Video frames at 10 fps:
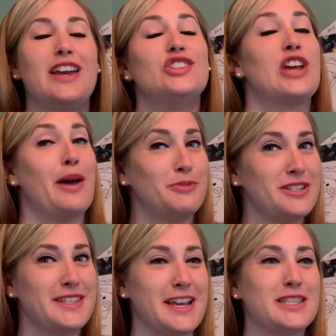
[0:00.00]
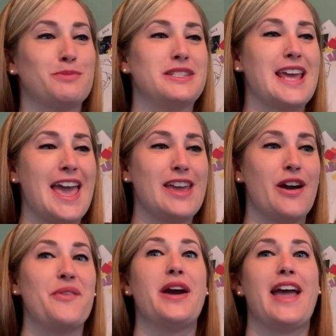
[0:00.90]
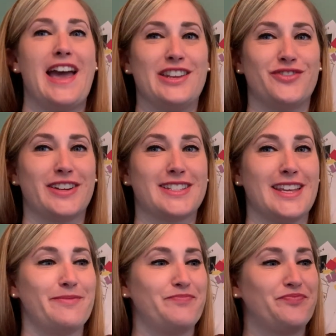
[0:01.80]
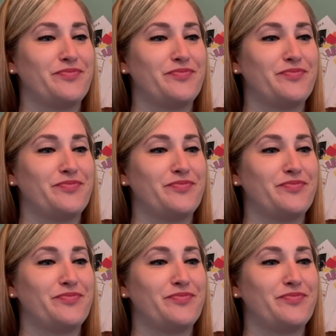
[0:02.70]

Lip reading: Chapter 6, Matteo Hendrickson.